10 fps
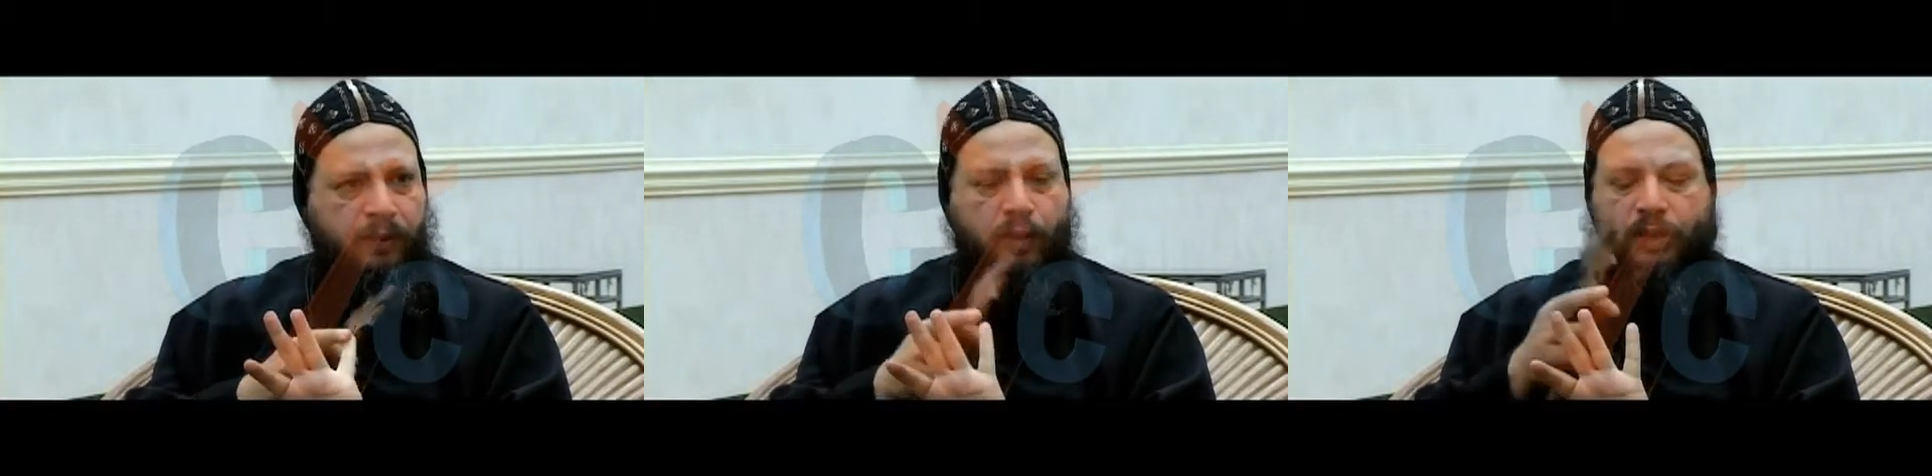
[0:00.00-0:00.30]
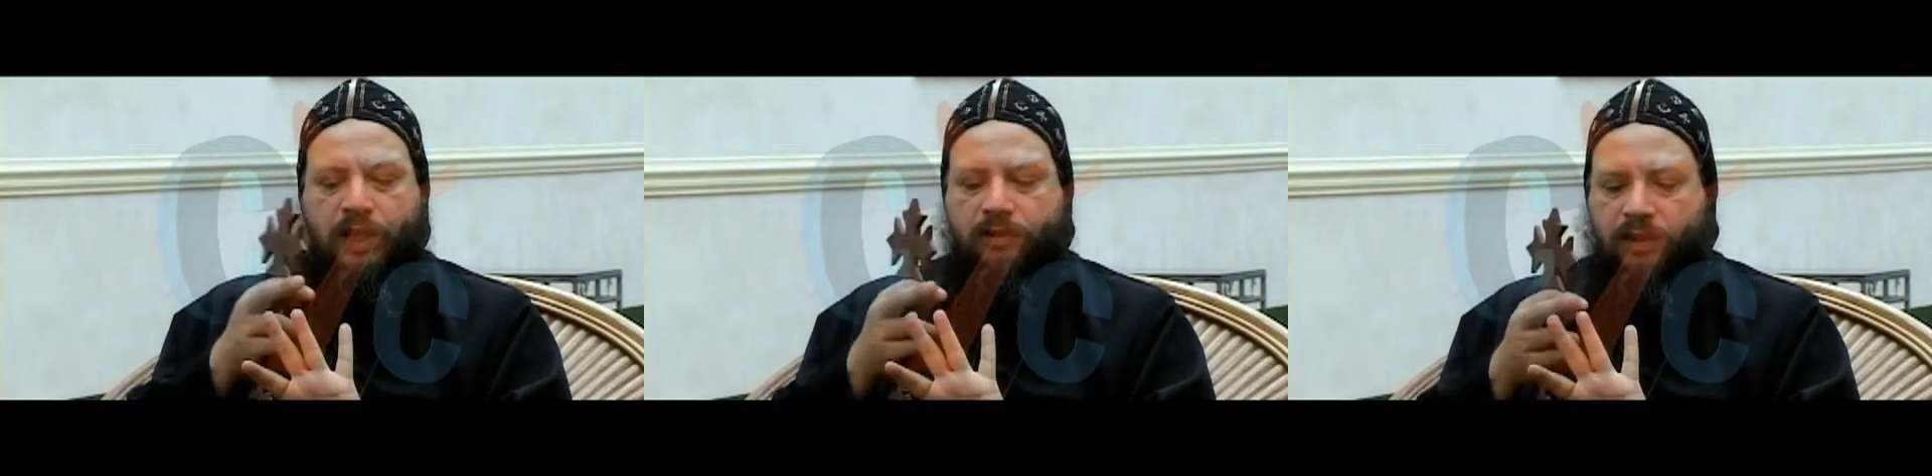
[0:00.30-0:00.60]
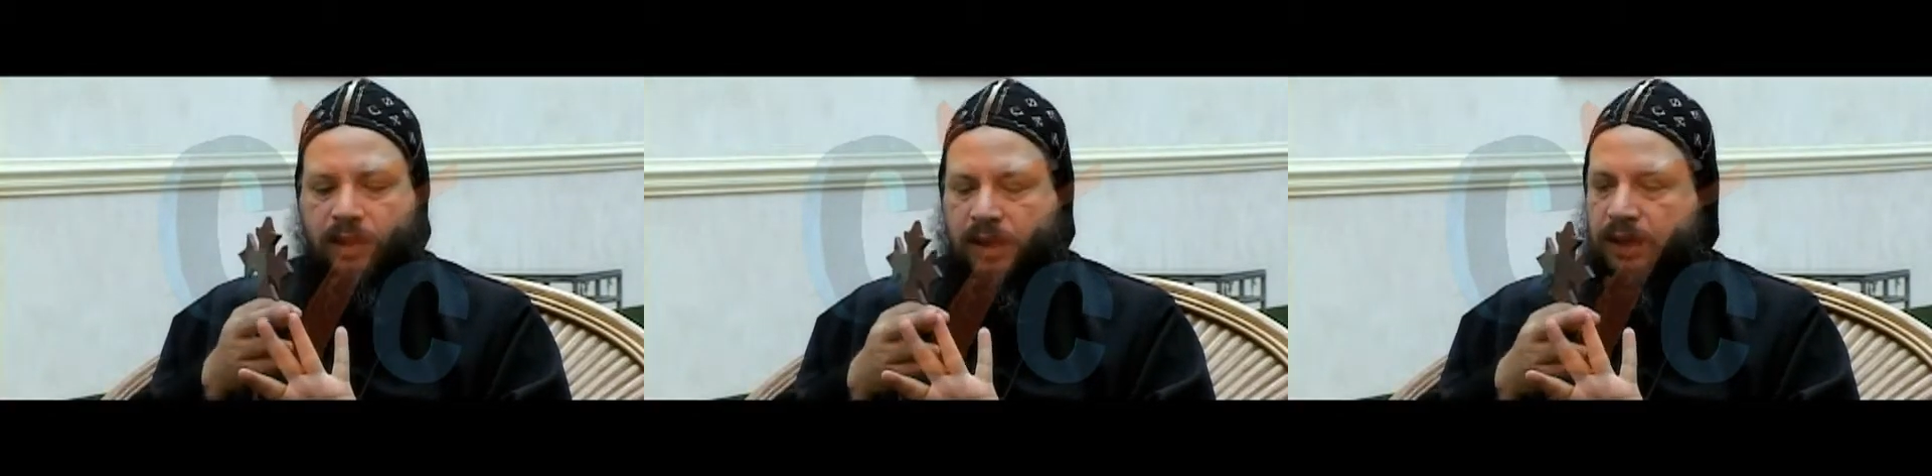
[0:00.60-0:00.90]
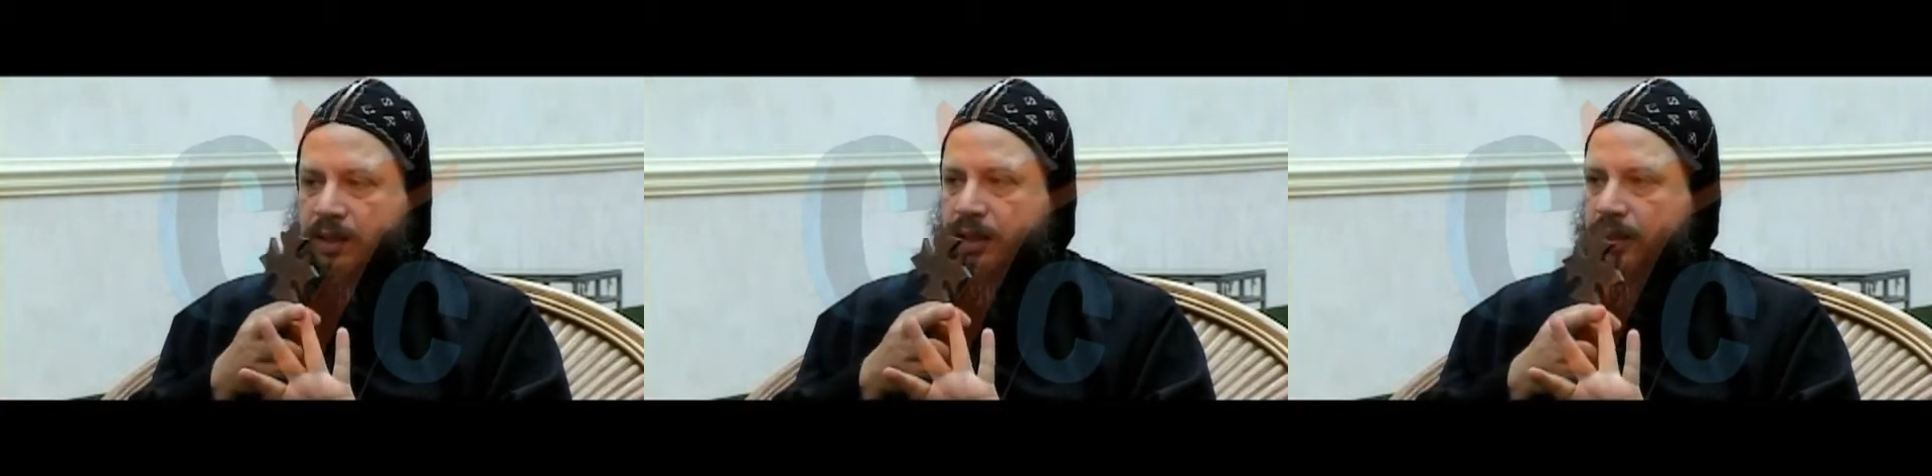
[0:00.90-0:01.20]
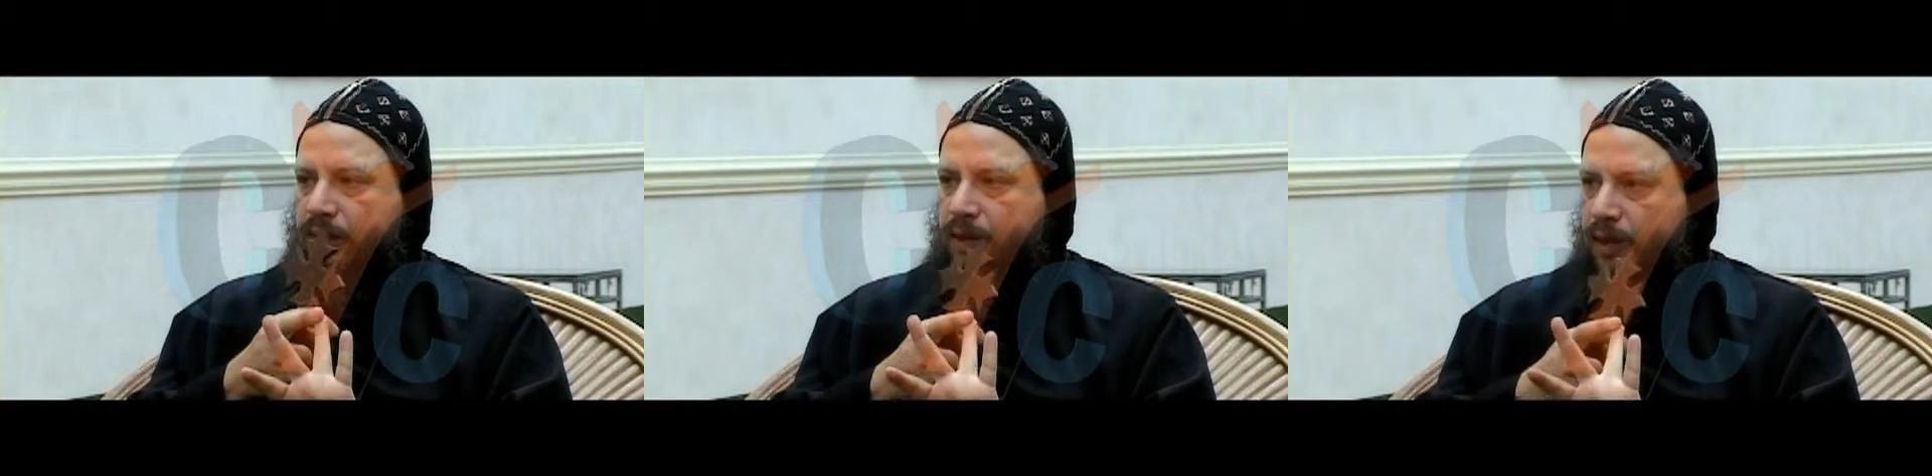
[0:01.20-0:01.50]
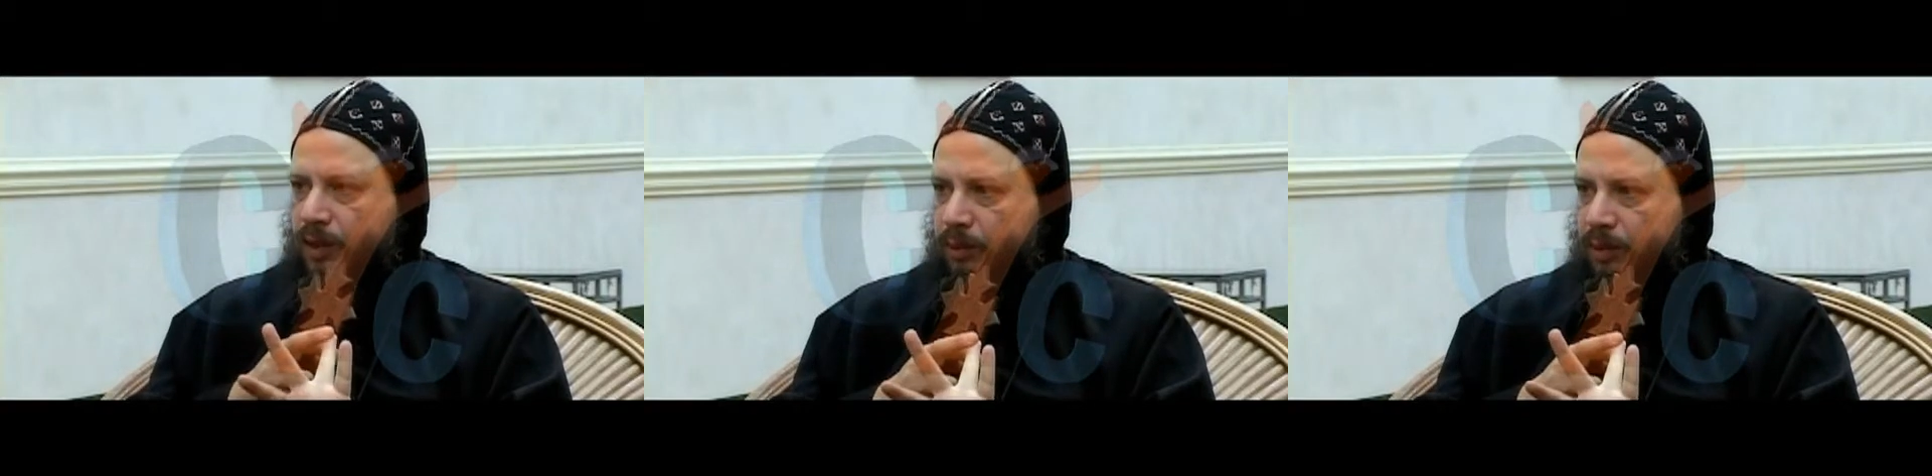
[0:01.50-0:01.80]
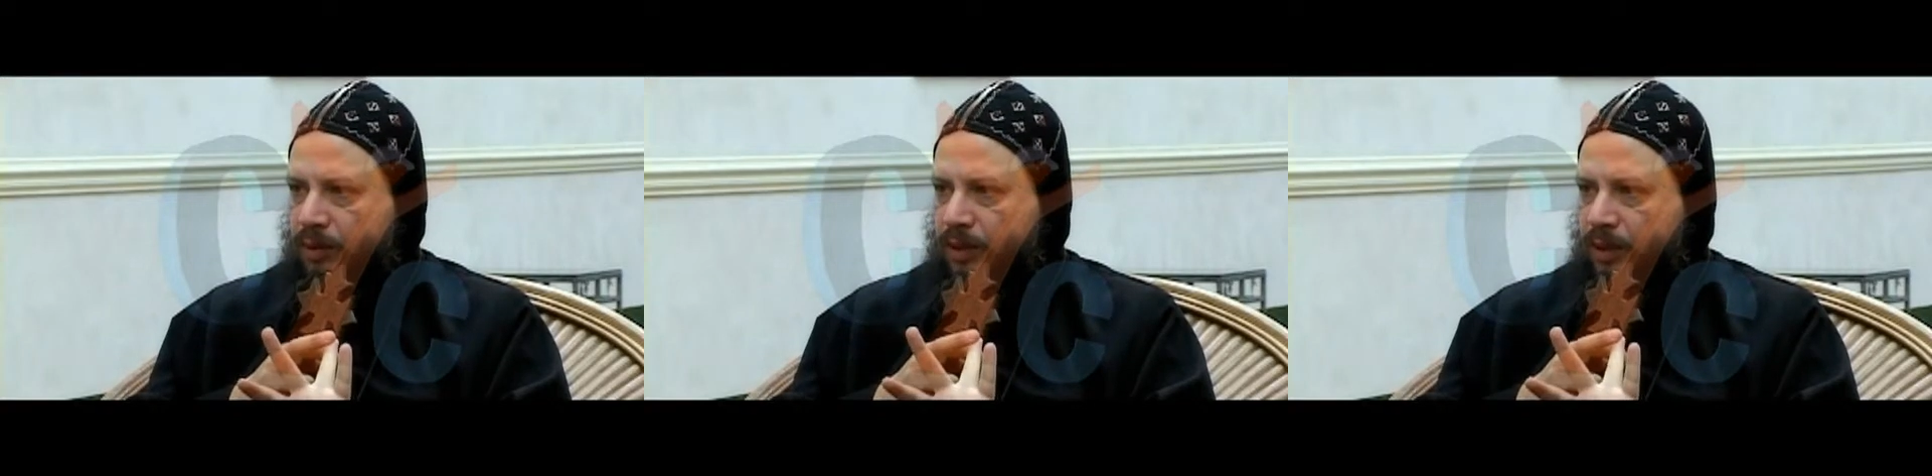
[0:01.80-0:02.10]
not everything is suitable,